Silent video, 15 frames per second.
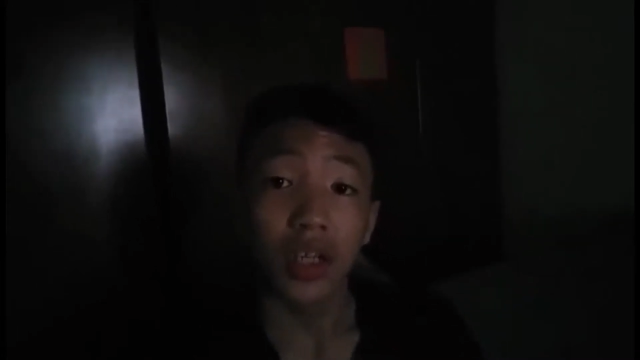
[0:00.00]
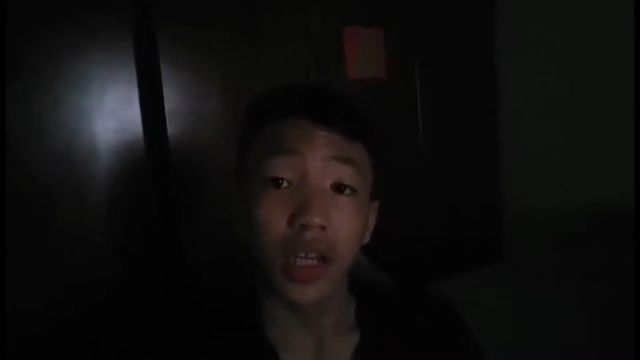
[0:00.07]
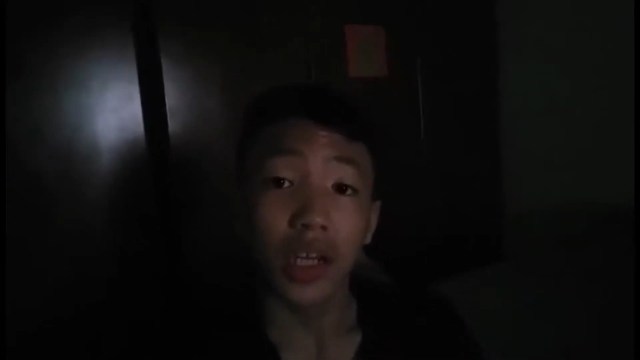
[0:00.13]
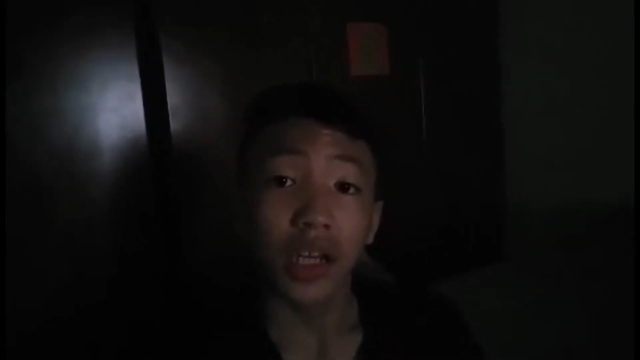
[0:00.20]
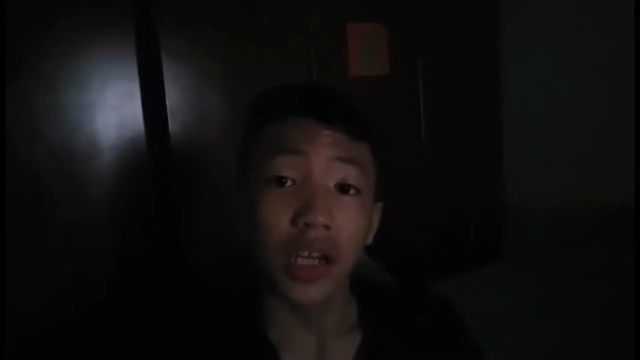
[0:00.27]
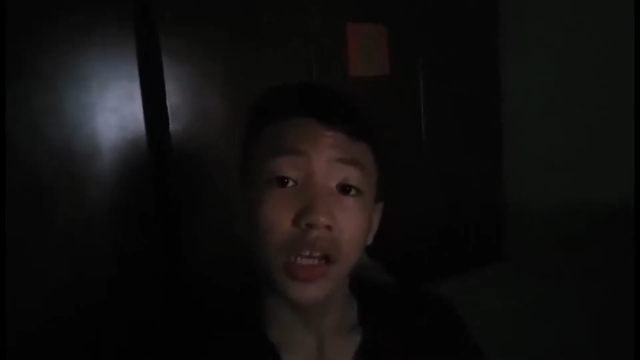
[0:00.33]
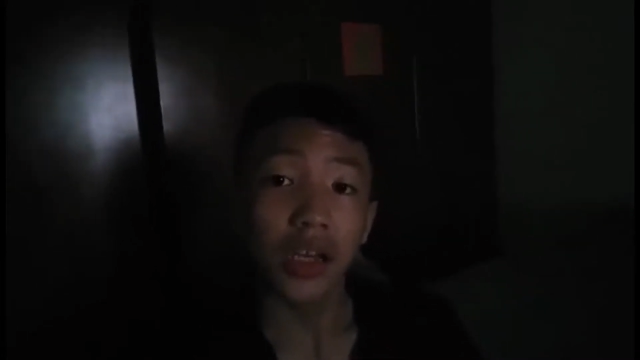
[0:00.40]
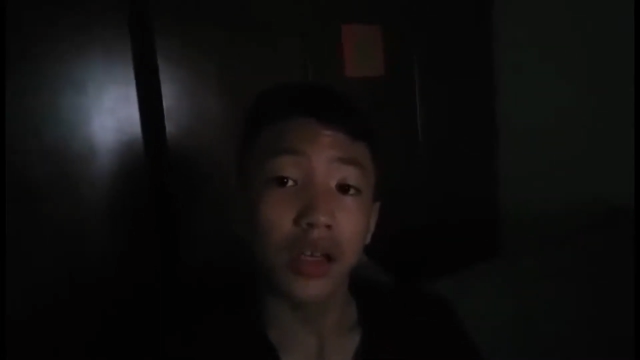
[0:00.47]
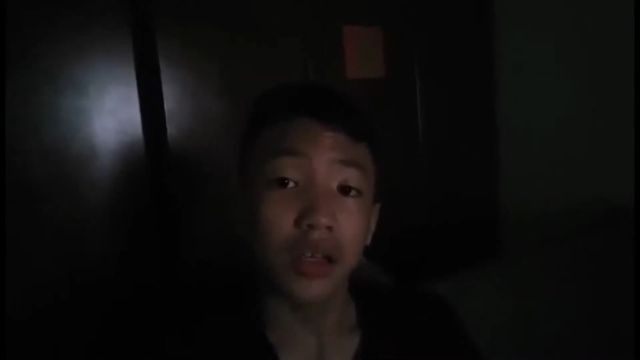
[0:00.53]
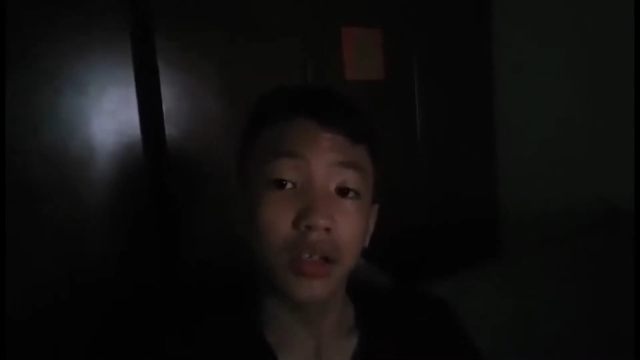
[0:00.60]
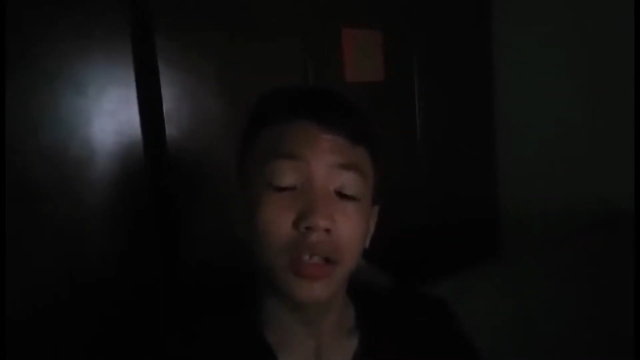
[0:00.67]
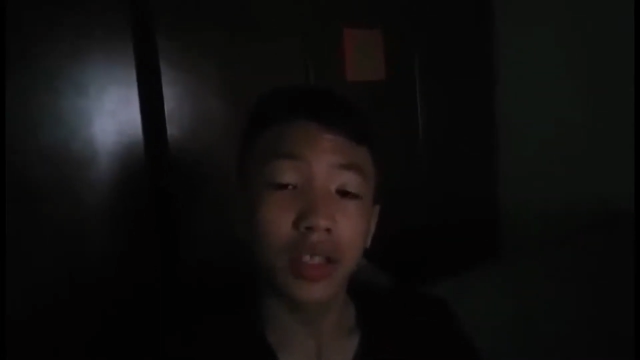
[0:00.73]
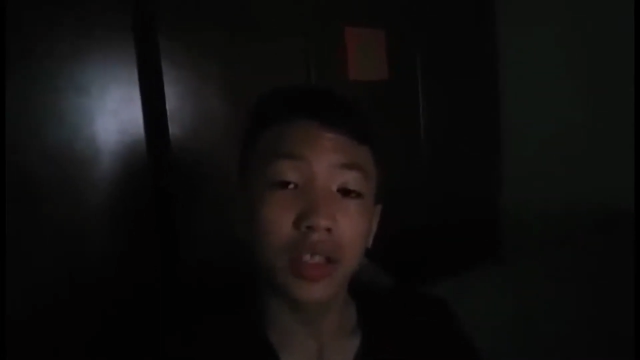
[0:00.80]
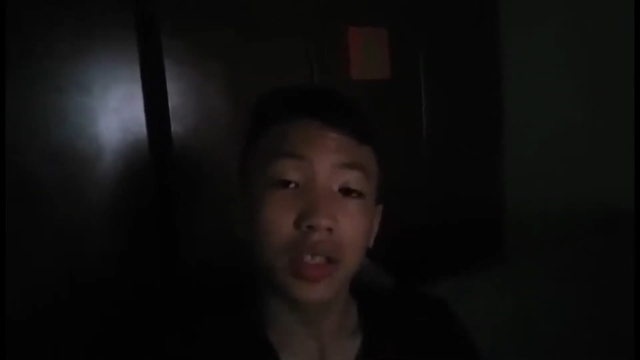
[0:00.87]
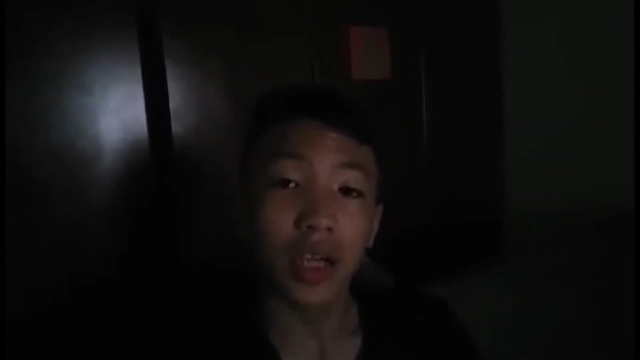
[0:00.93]

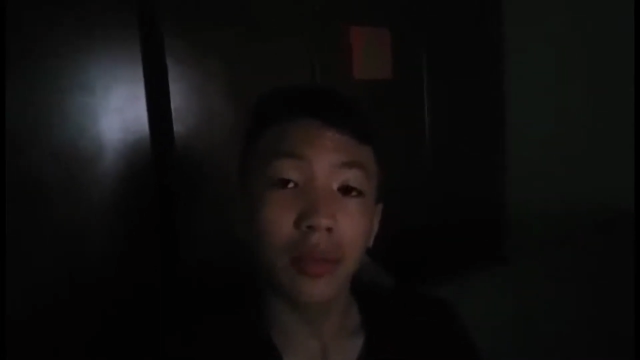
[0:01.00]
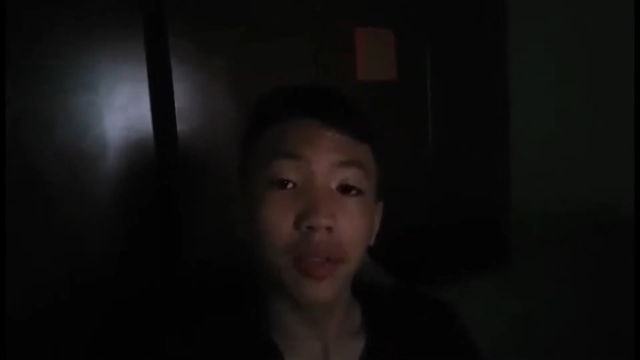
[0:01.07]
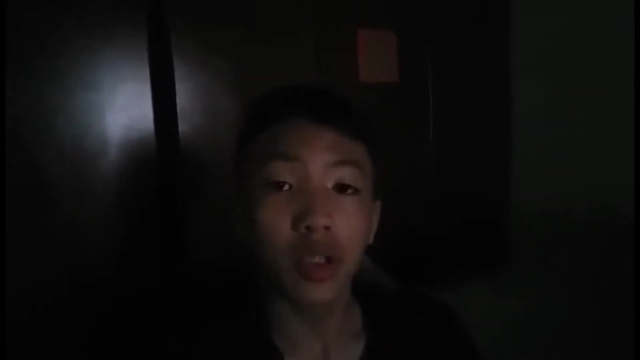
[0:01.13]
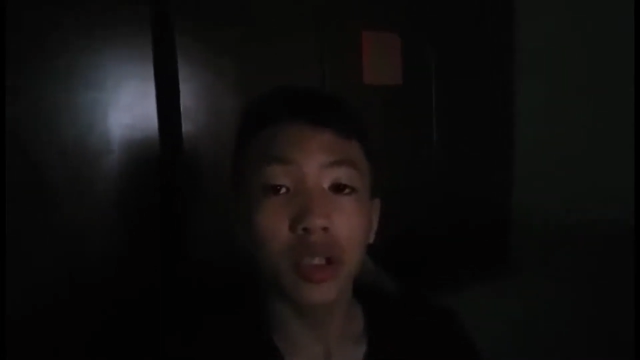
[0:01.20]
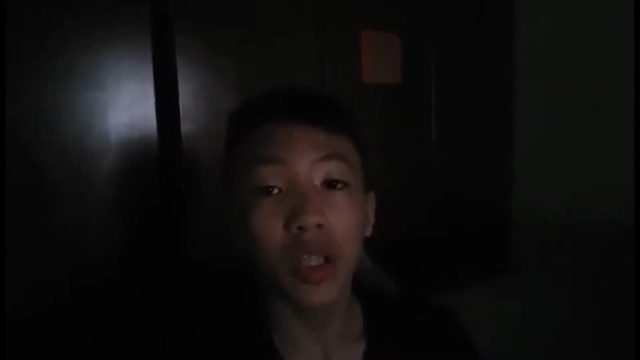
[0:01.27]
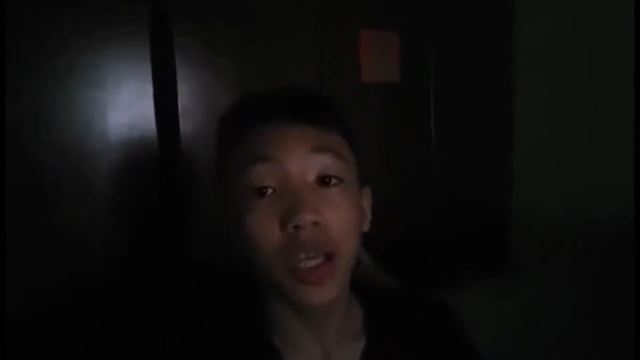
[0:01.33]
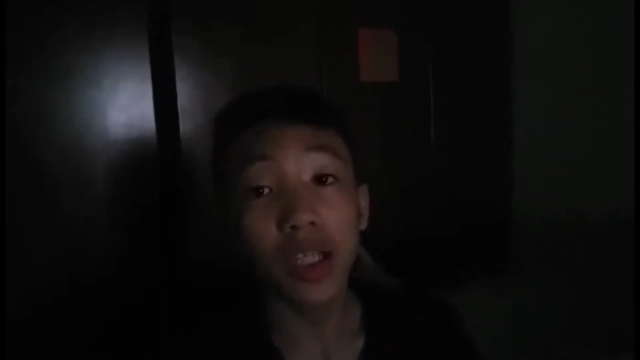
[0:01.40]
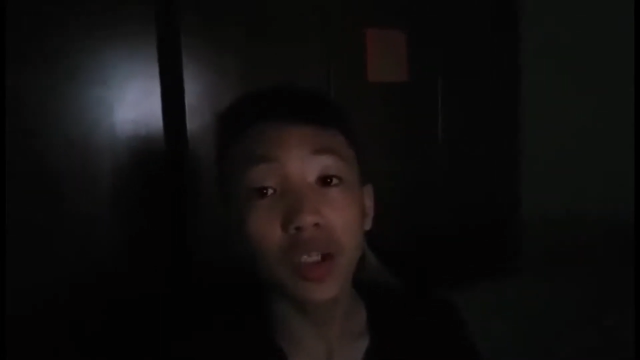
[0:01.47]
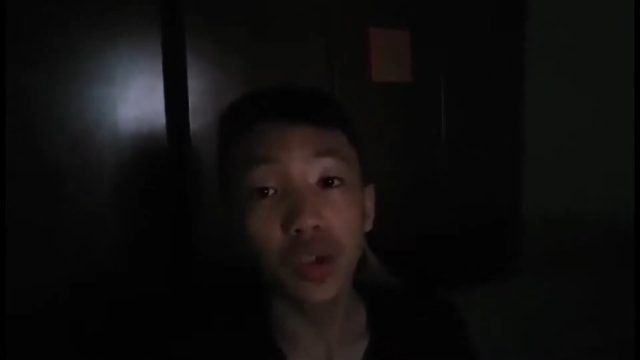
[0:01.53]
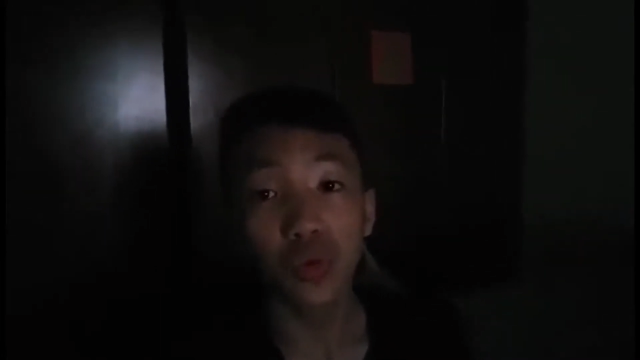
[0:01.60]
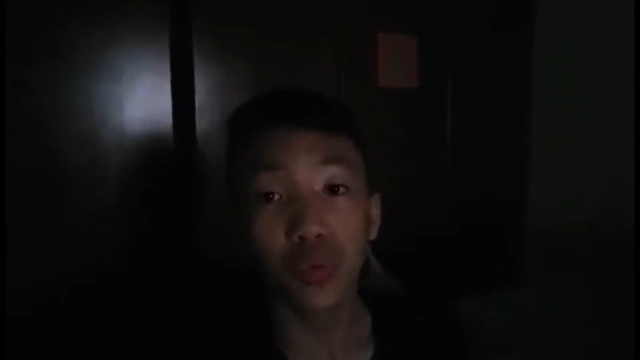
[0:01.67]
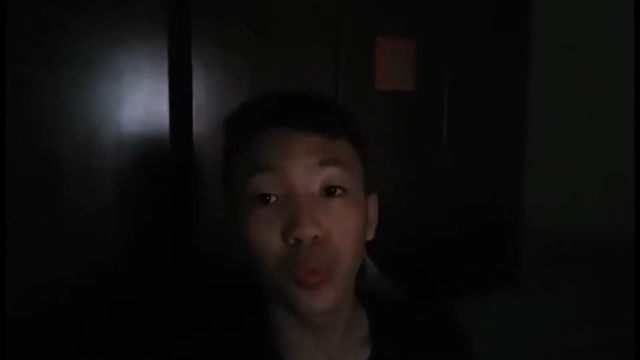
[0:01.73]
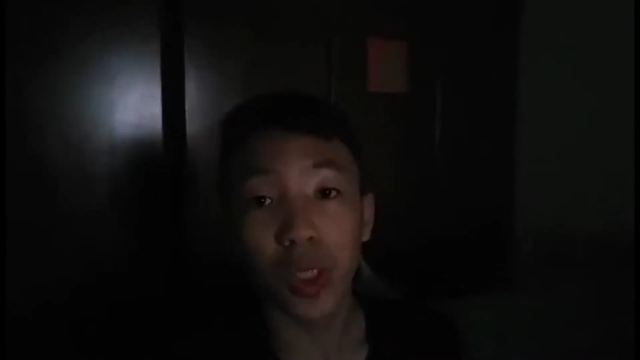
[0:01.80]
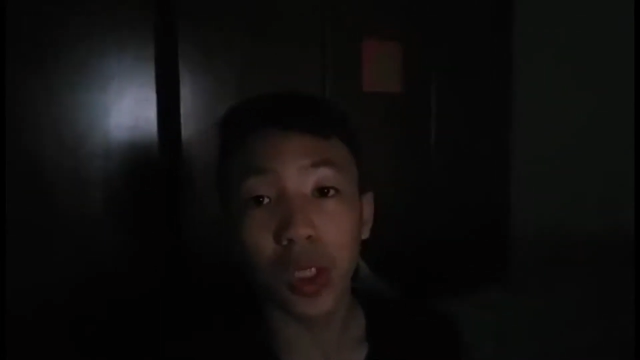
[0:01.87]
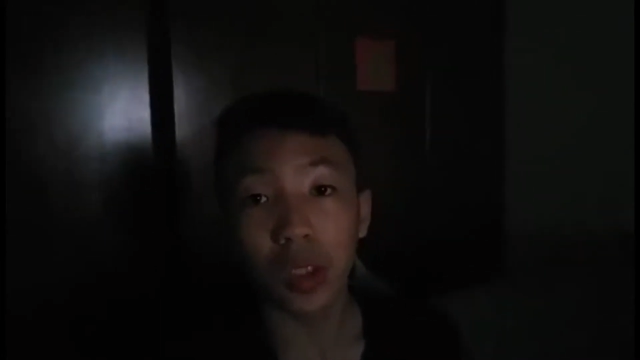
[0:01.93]
and it's coming next
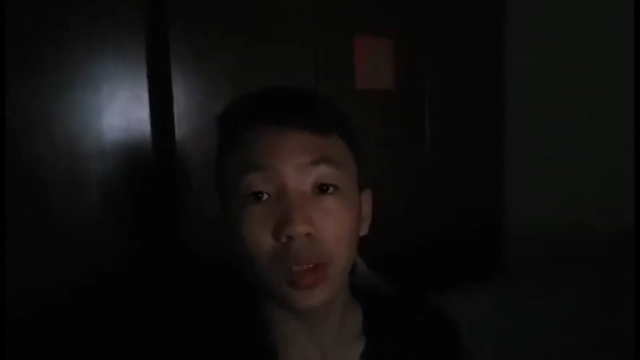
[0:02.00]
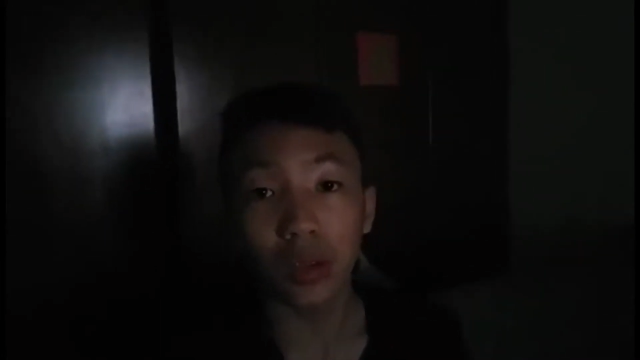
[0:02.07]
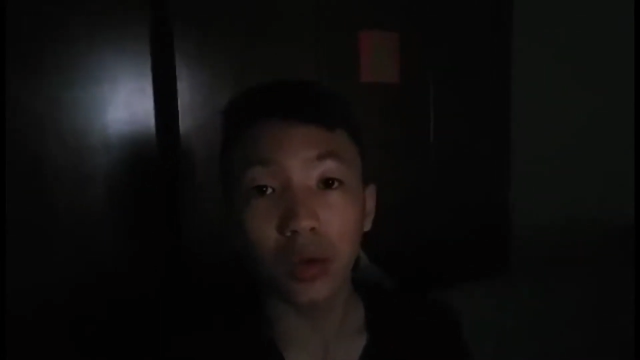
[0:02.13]
week